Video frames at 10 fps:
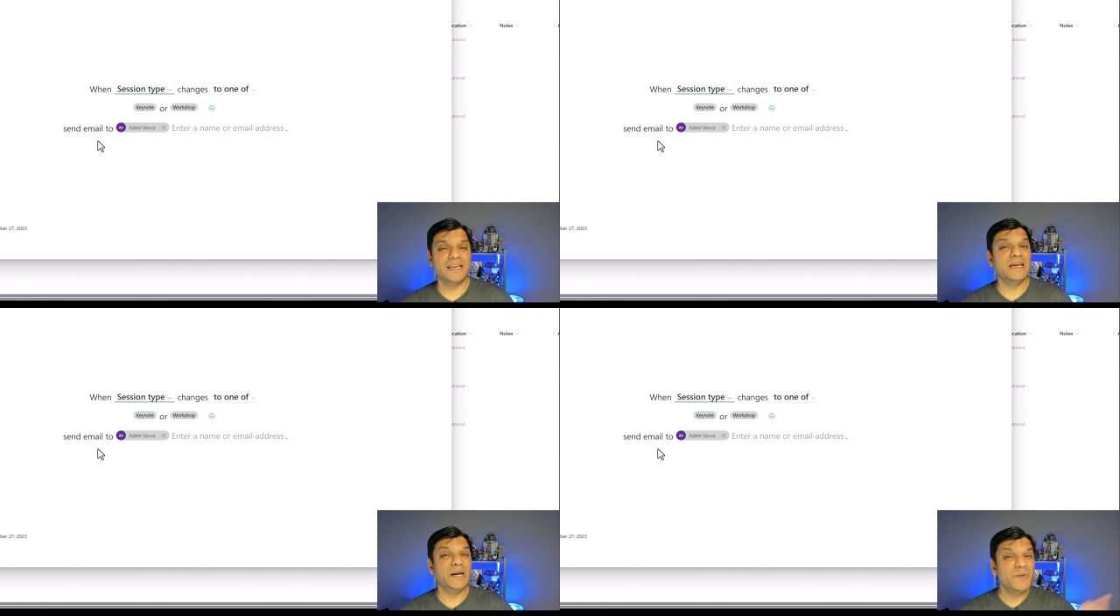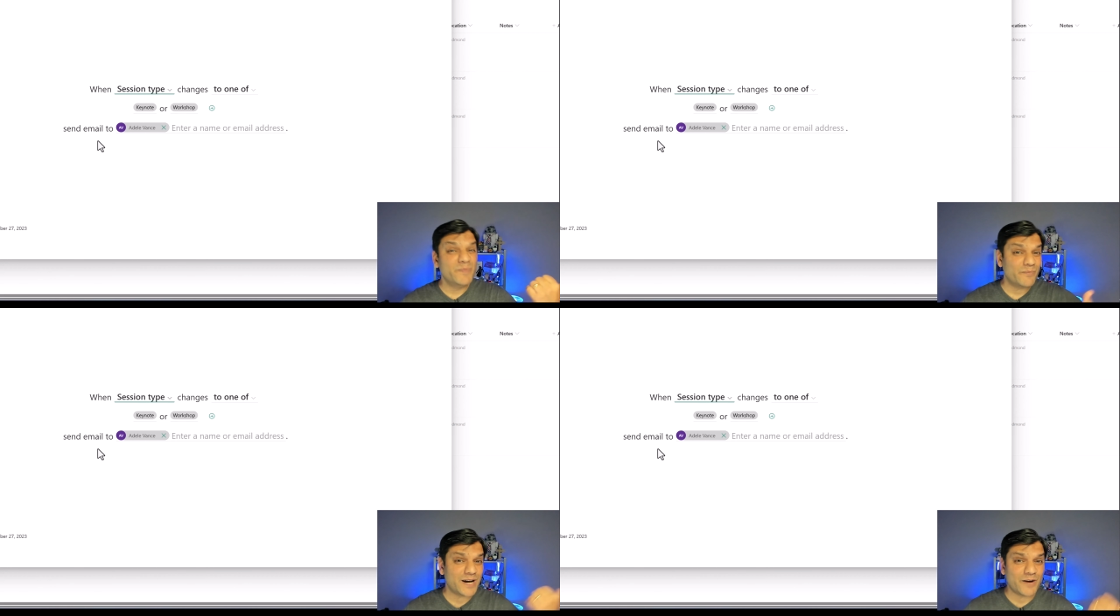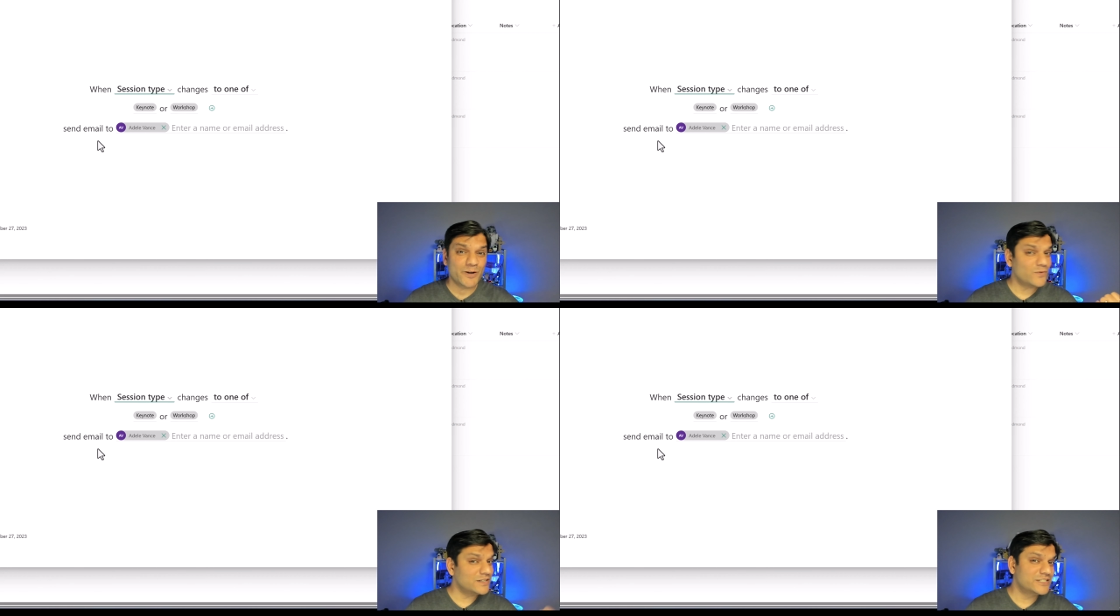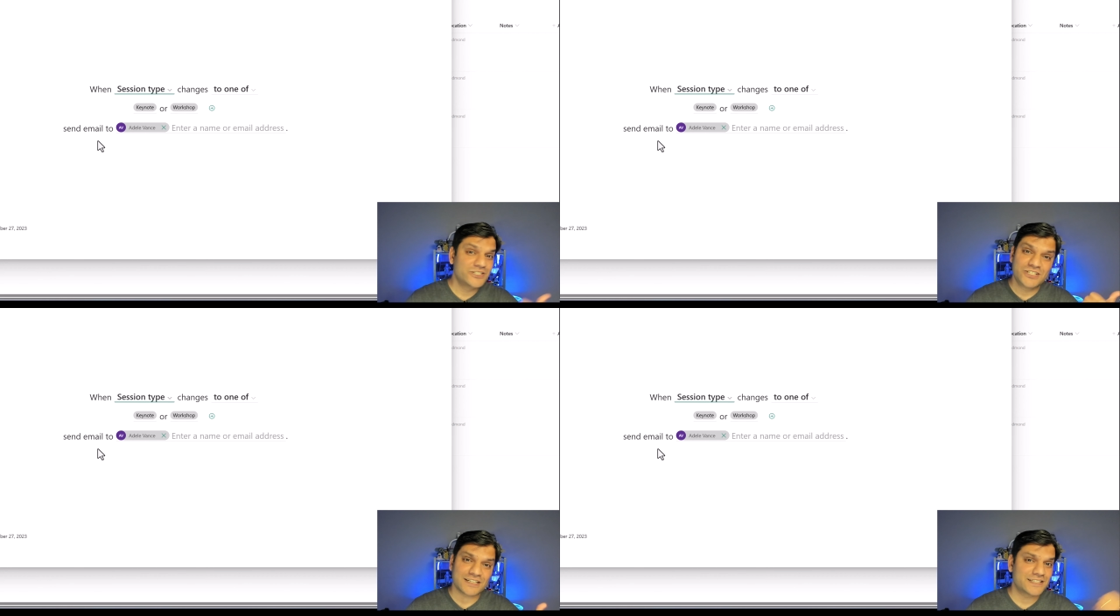Remember how it was
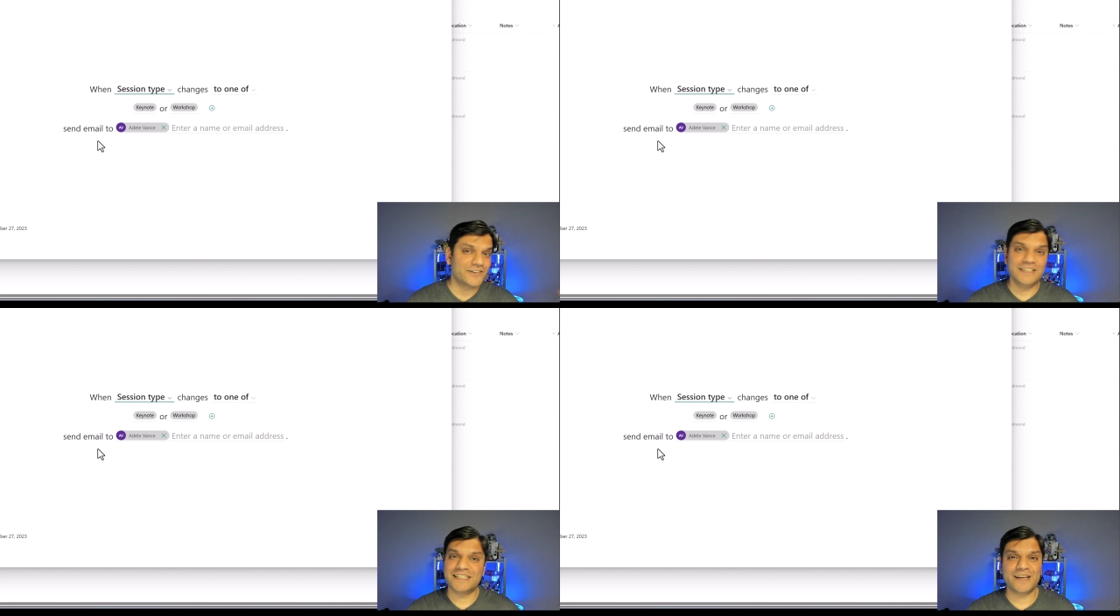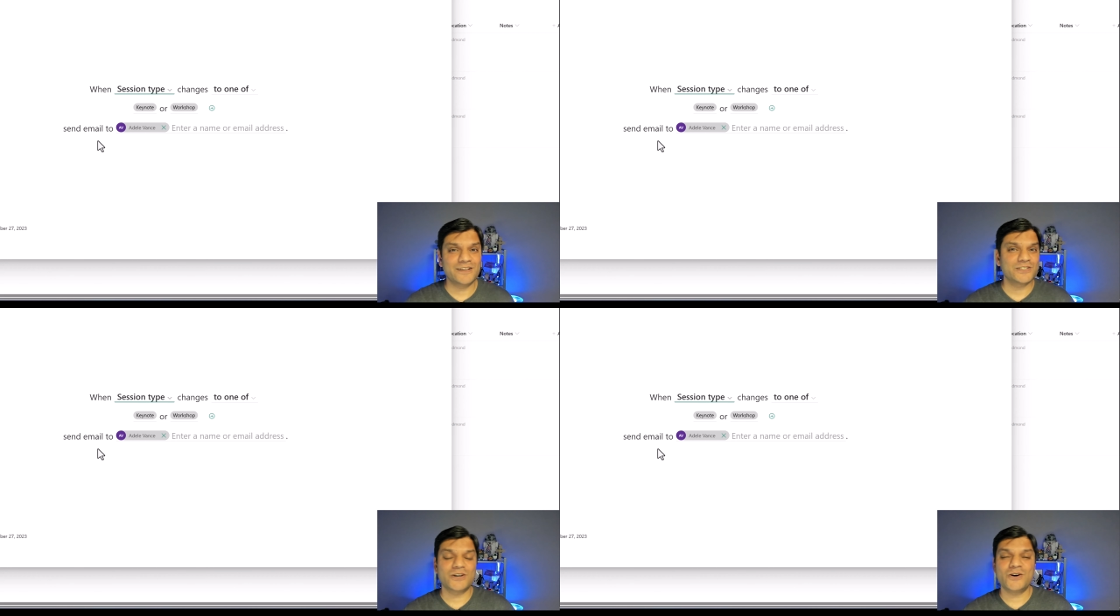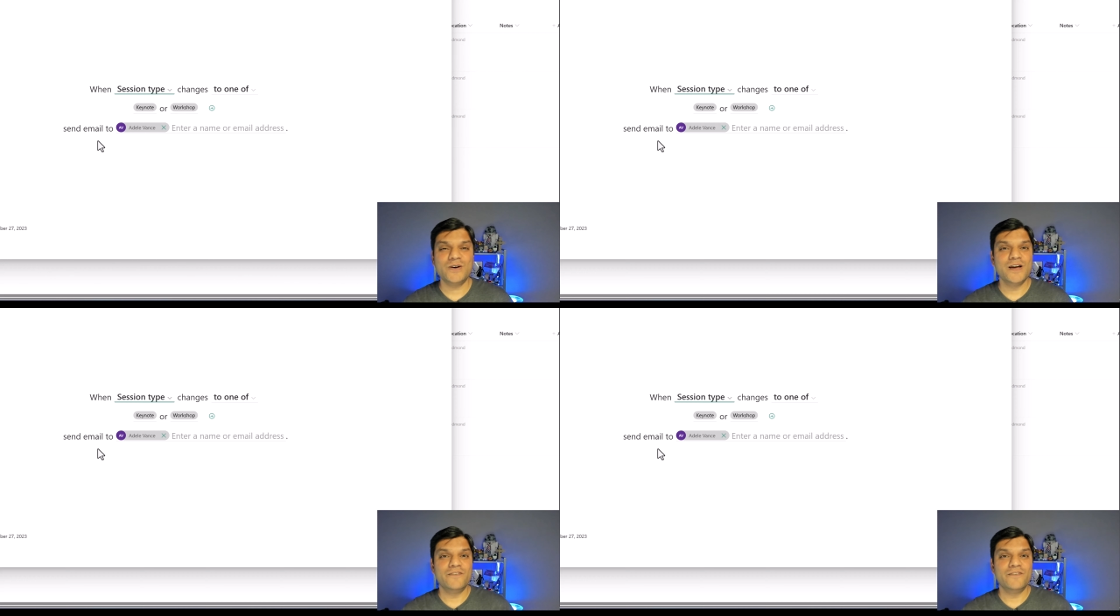just 30 seconds ago?